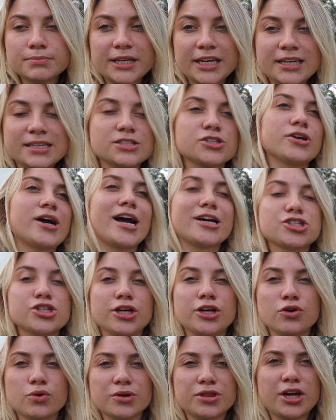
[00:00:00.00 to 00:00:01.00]
because they're
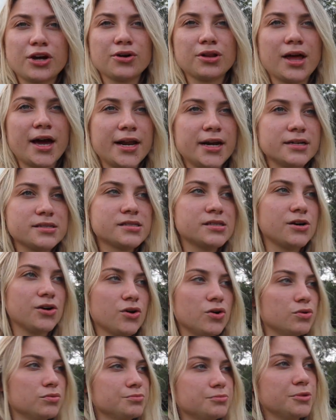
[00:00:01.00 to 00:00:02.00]
actually in North Carolina,
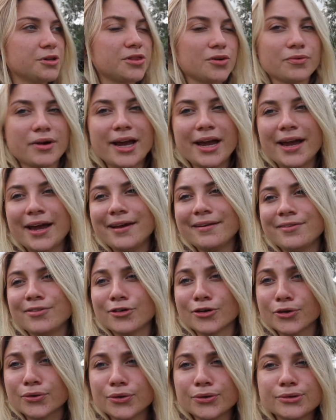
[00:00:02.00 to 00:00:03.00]
so with the rain
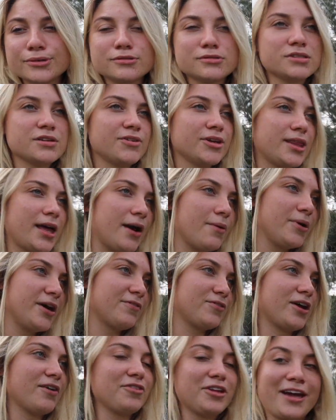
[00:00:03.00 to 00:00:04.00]
and their crews and stuff like that, we
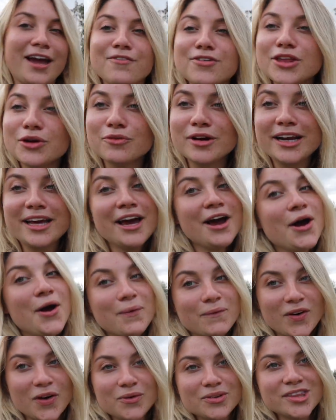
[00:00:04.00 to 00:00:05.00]
have to have like everything ready
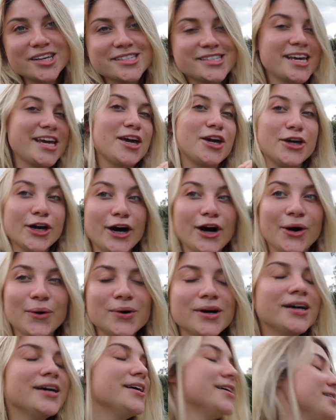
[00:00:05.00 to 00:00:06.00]
right when they say
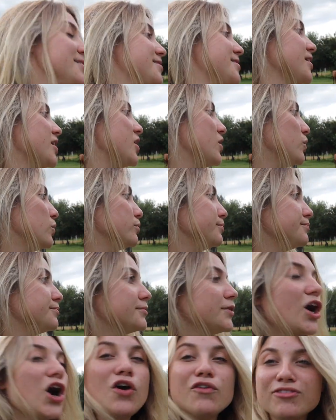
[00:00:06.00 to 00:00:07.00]
go. So
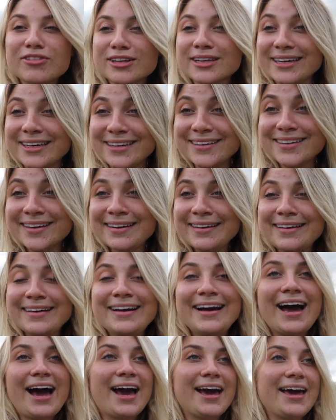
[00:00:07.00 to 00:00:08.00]
hopefully
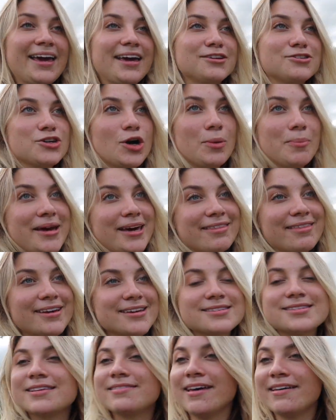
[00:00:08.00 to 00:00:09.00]
I don't make
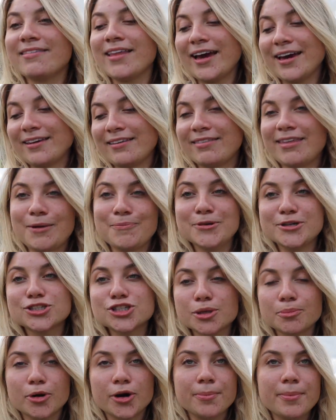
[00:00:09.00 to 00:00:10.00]
this and then like they
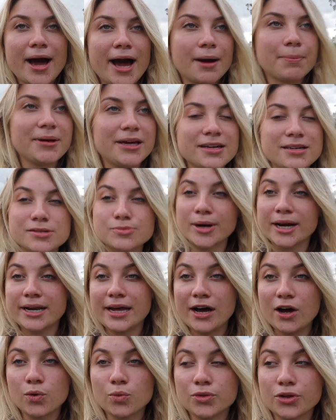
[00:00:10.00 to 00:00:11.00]
push the barn back, because right
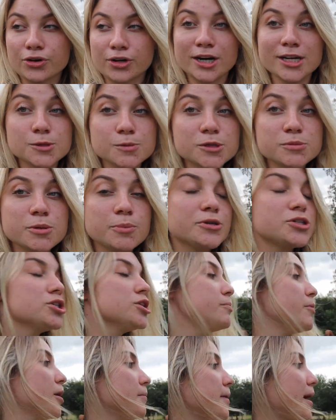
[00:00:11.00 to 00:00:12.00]
now they're not supposed to be
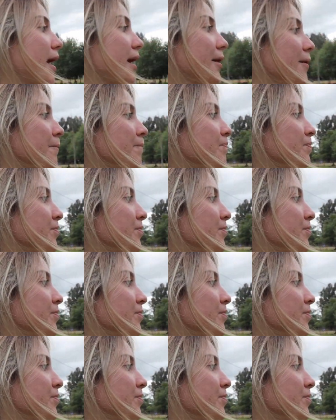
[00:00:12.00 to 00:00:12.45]
pushing the barn back.